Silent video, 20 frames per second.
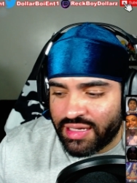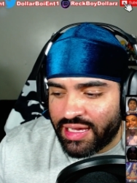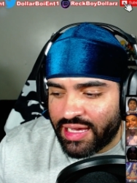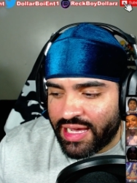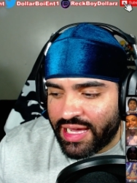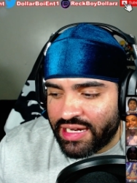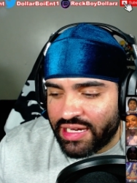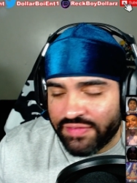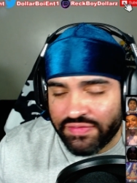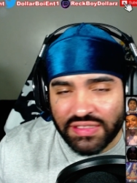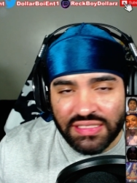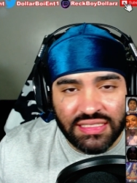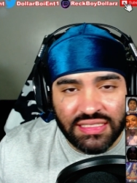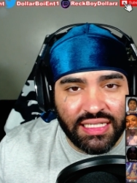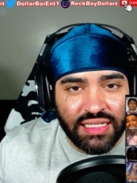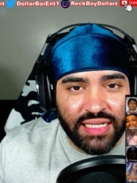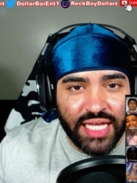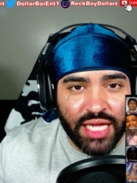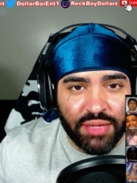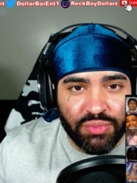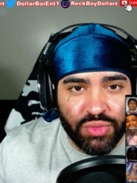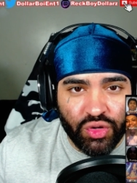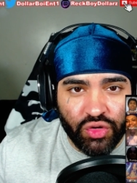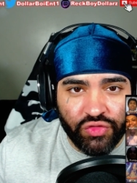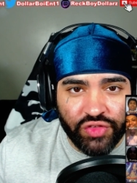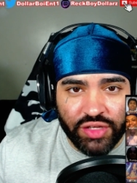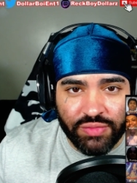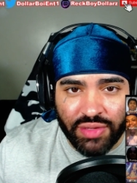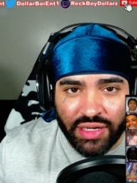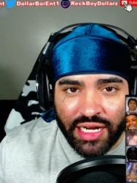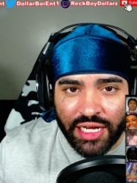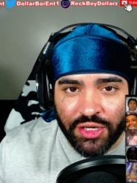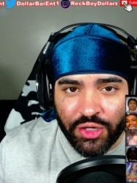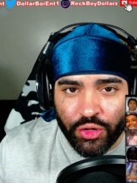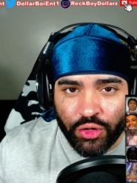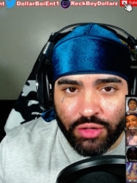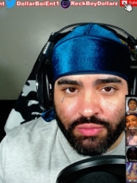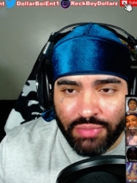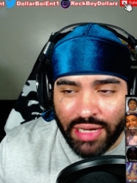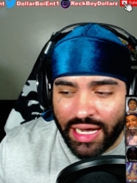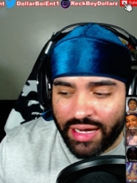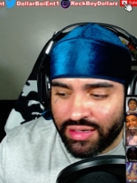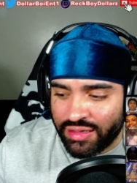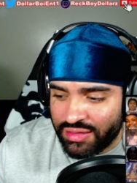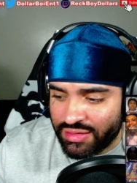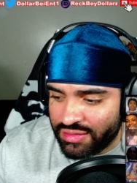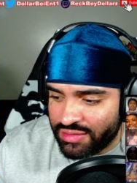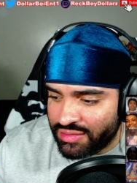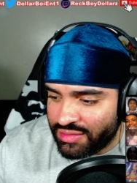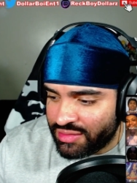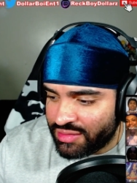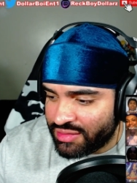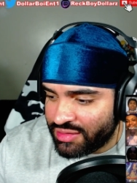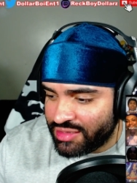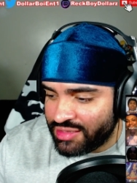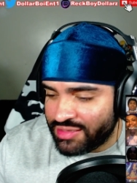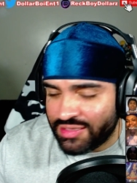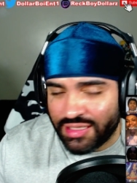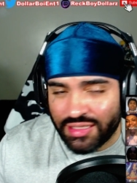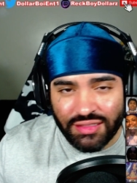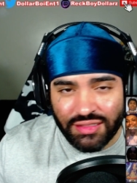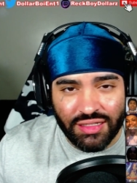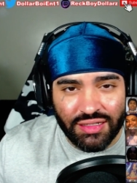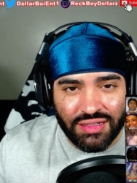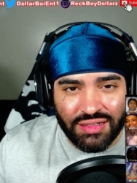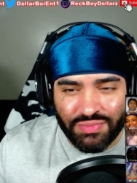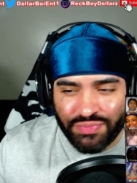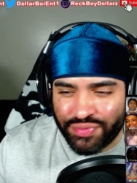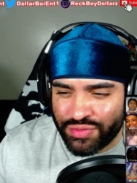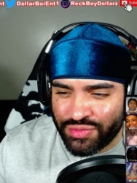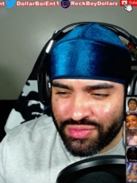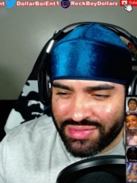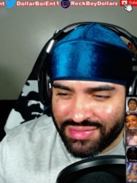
I never seen that movie, but I know about it. the Bruce.